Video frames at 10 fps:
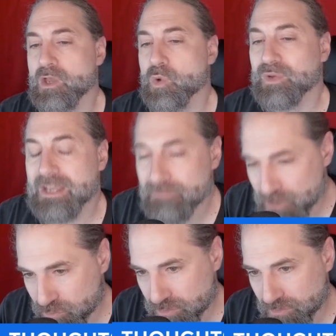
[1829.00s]
Whatever
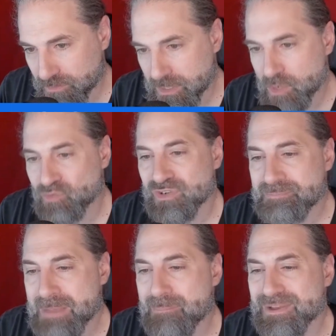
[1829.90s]
you do,
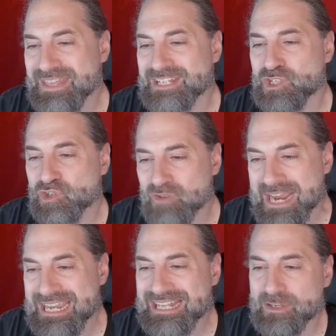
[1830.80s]
remember that
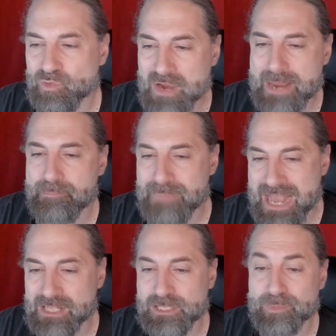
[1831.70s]
striking the right
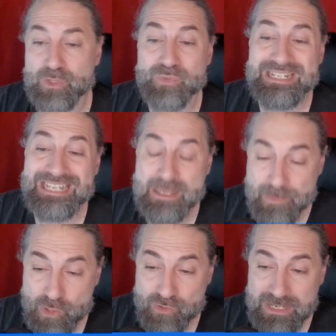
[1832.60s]
balance between
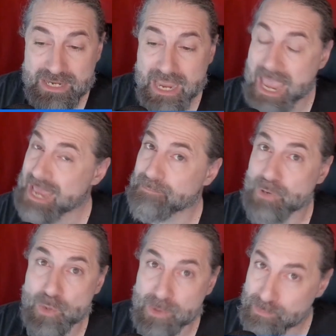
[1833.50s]
imagery and
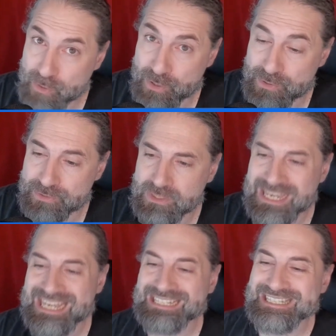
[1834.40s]
purple prose
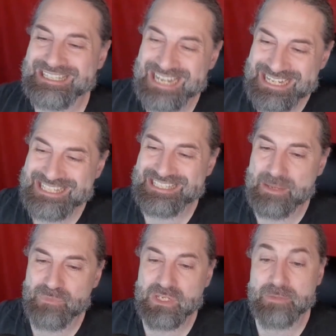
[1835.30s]
does
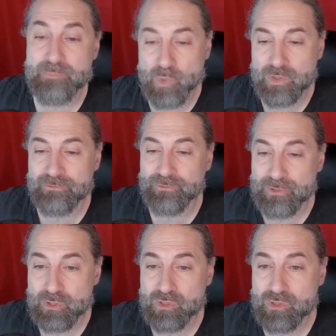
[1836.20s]
something important for
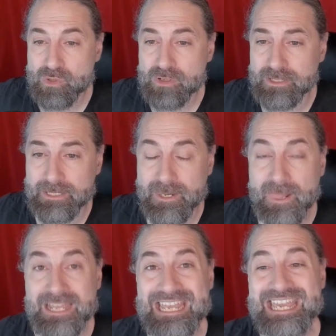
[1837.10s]
your story.
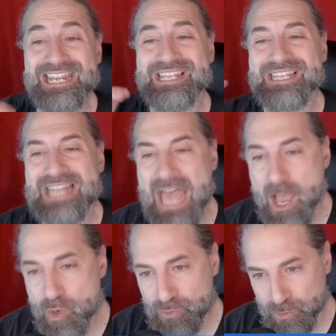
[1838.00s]
It
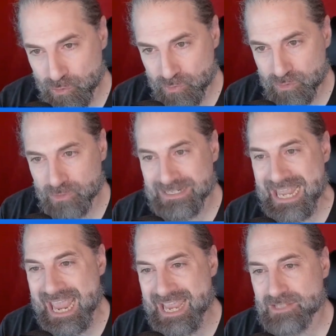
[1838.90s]
allows you to
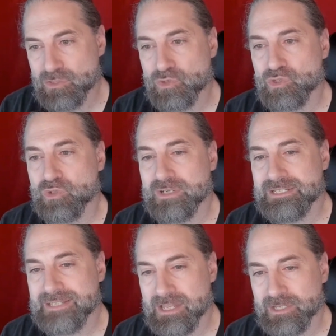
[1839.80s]
enhance your
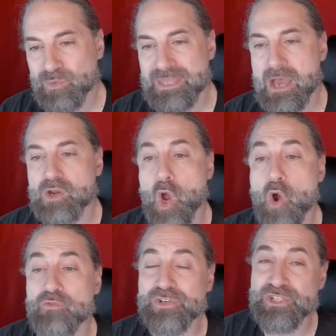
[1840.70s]
storytelling without
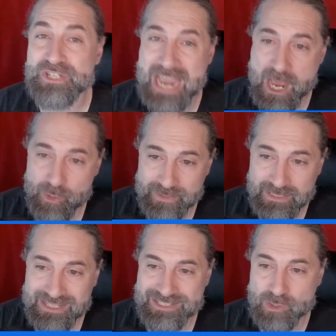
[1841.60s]

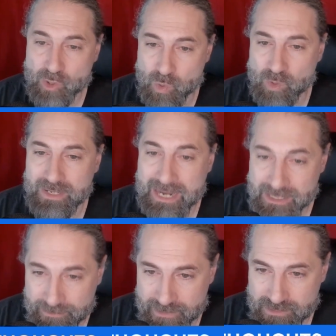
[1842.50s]
overshadowing its core
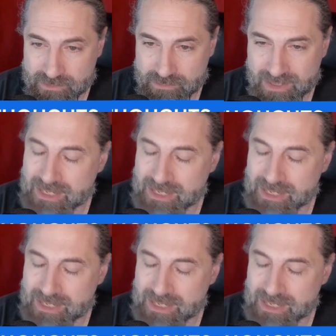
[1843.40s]
elements.